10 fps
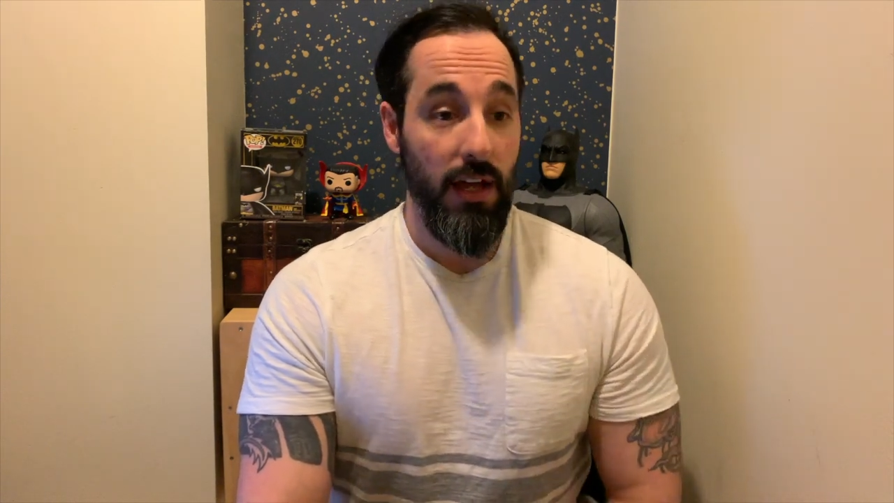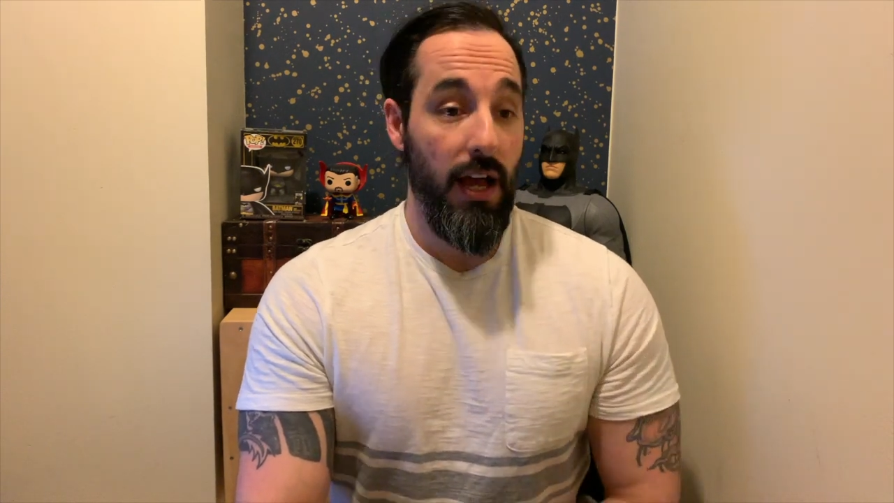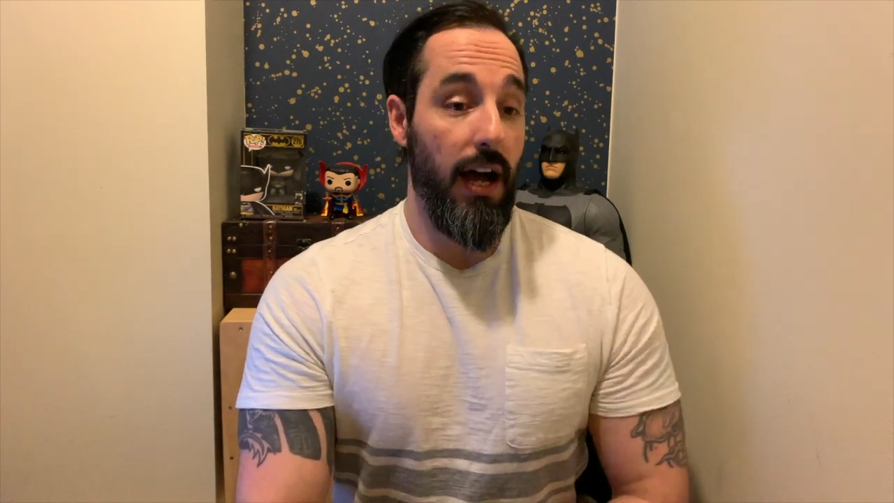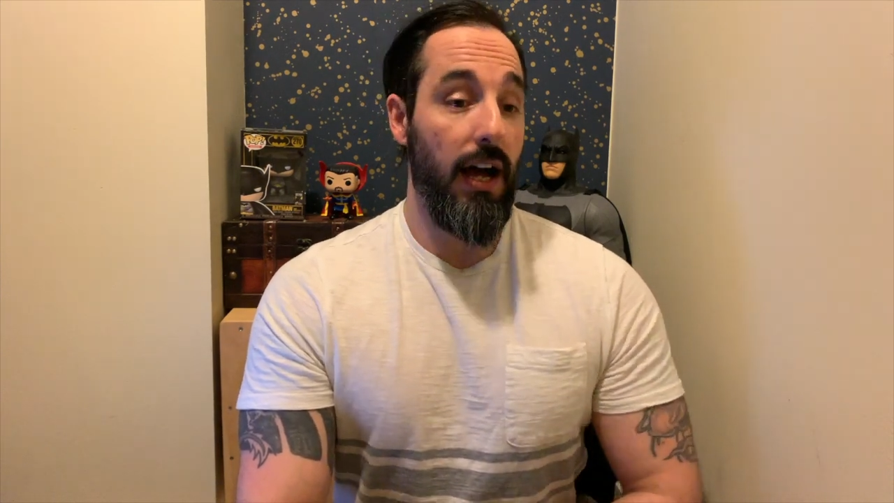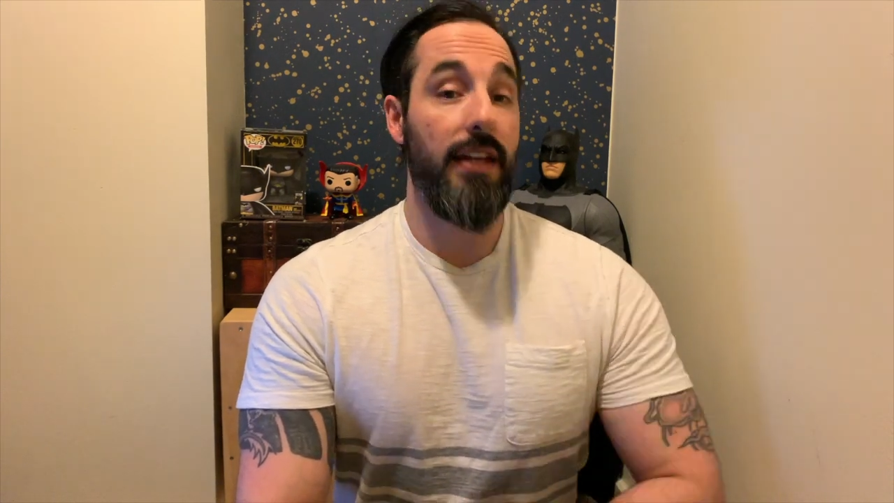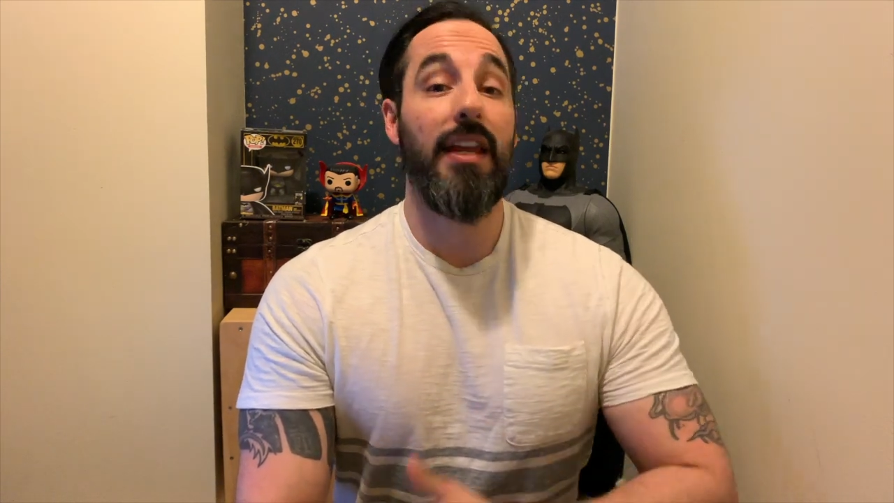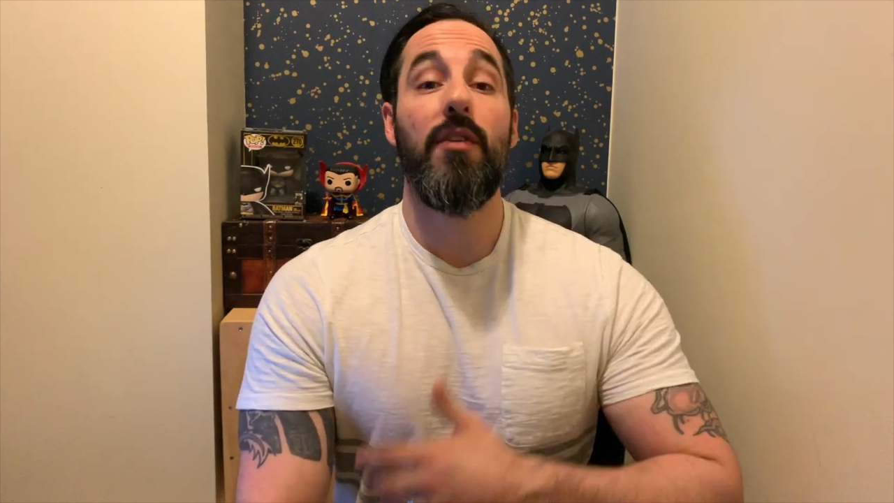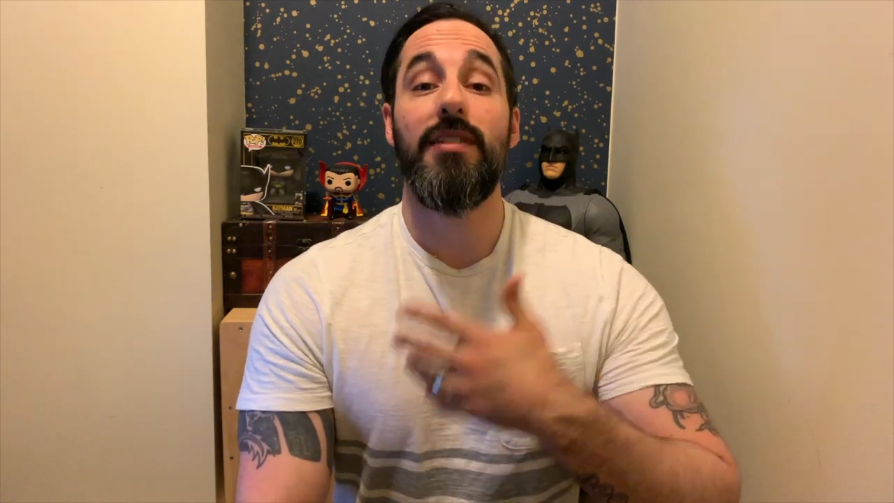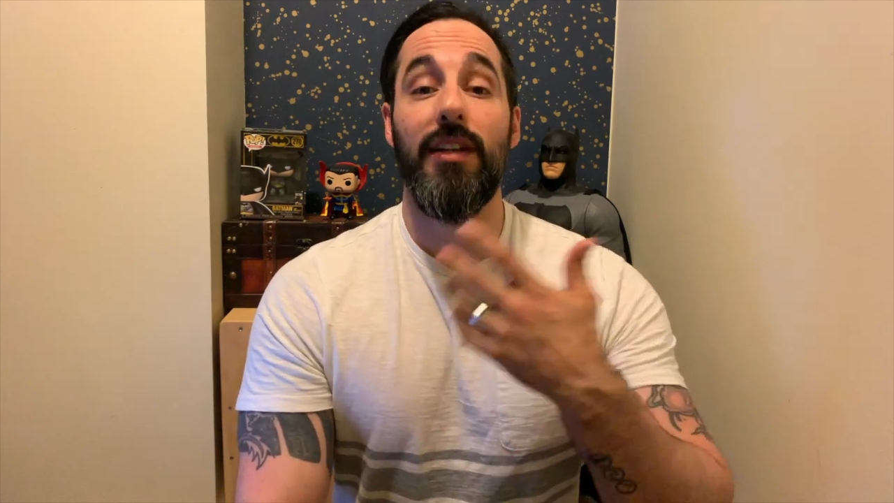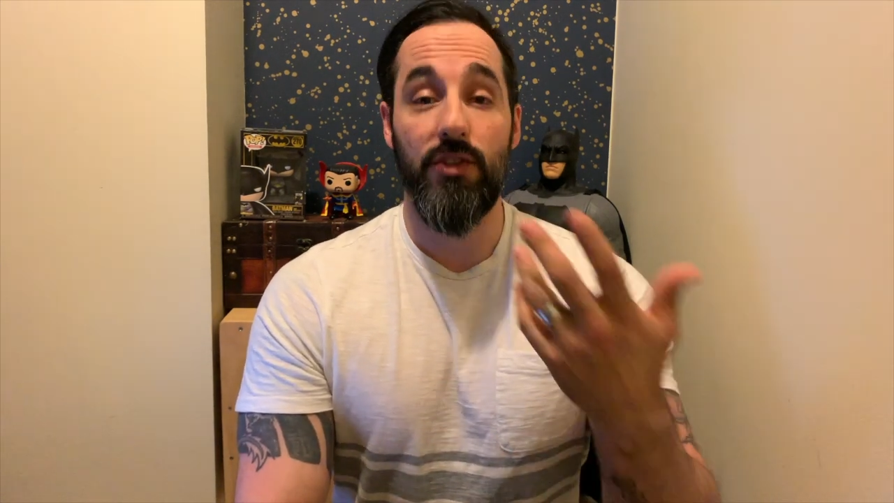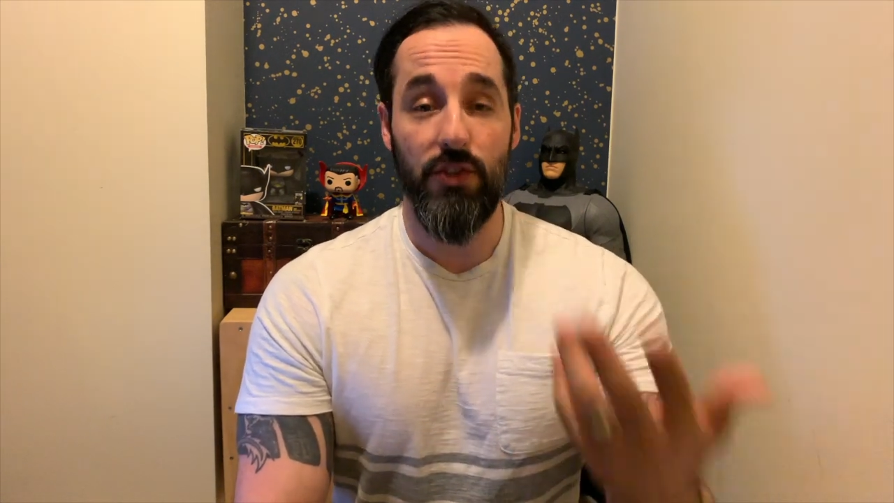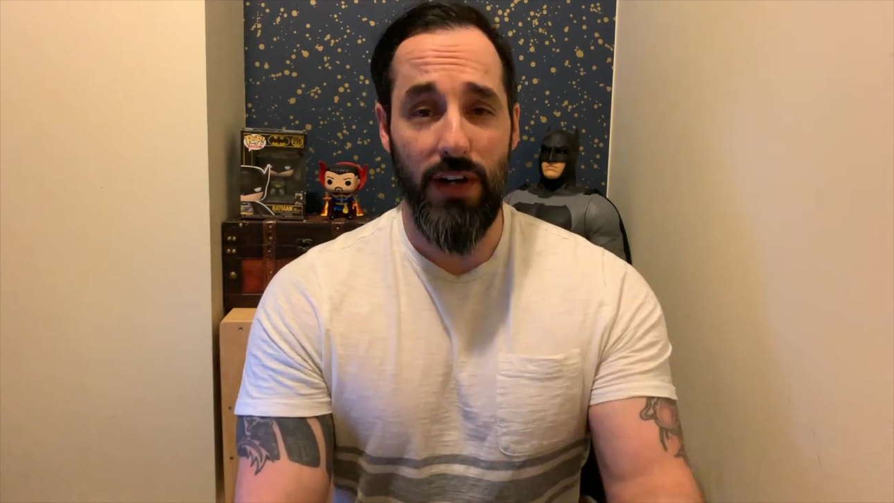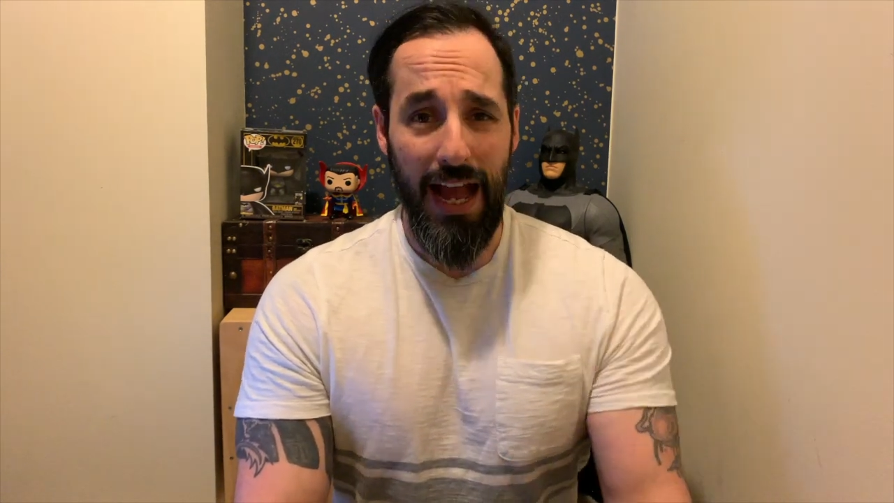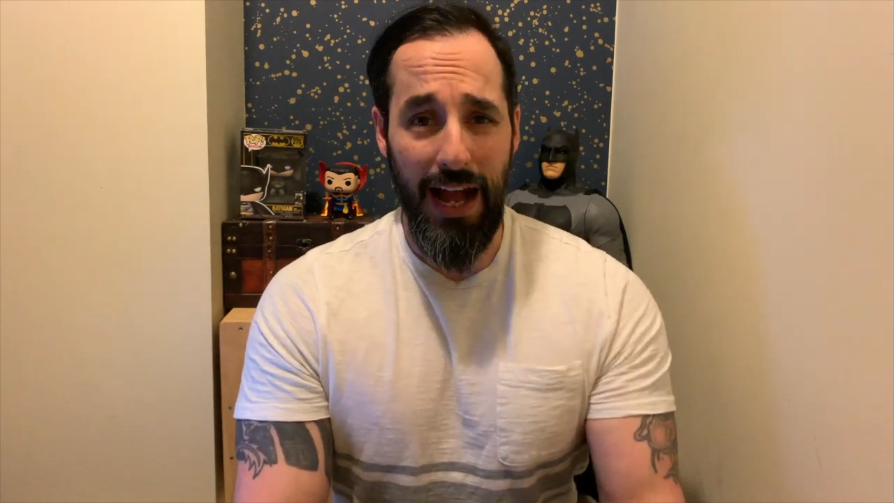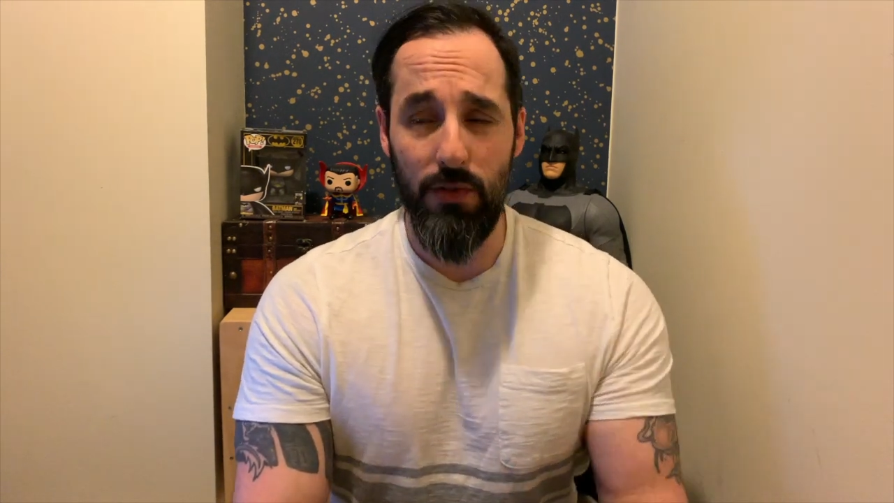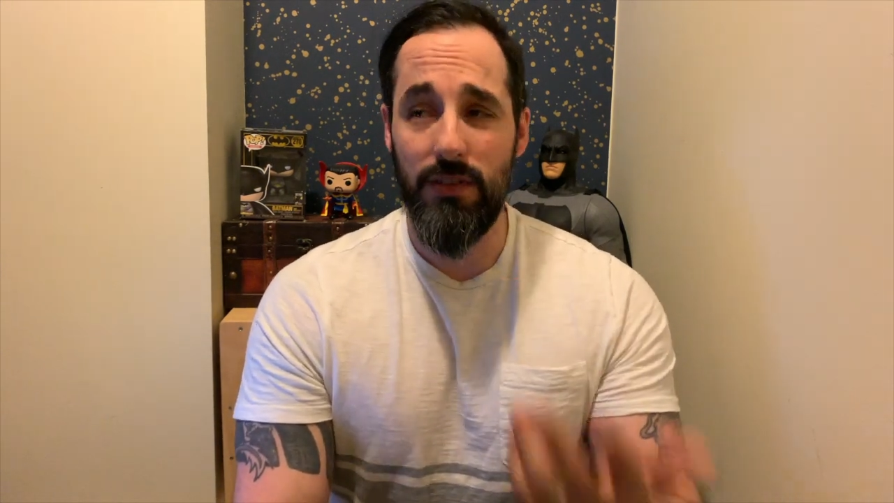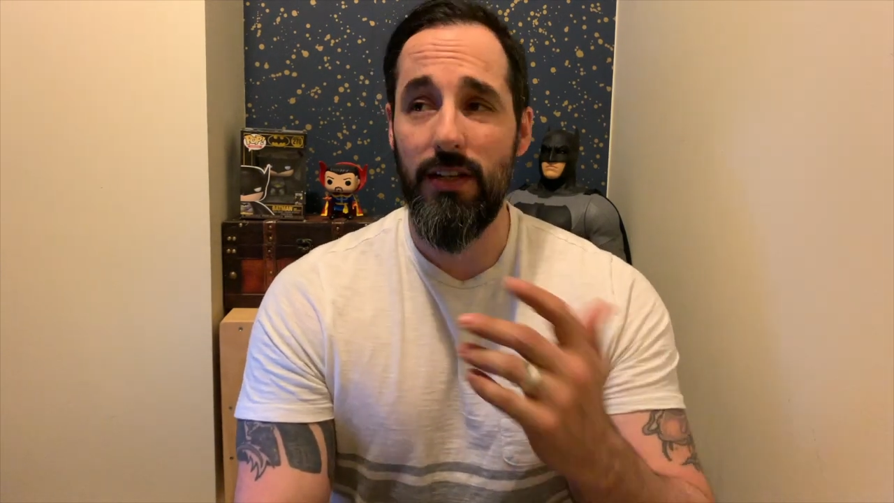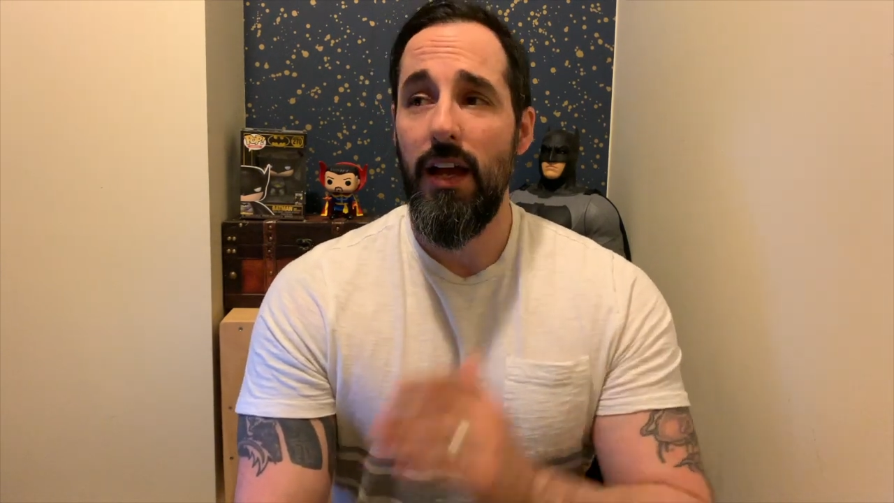Now his secrets are out.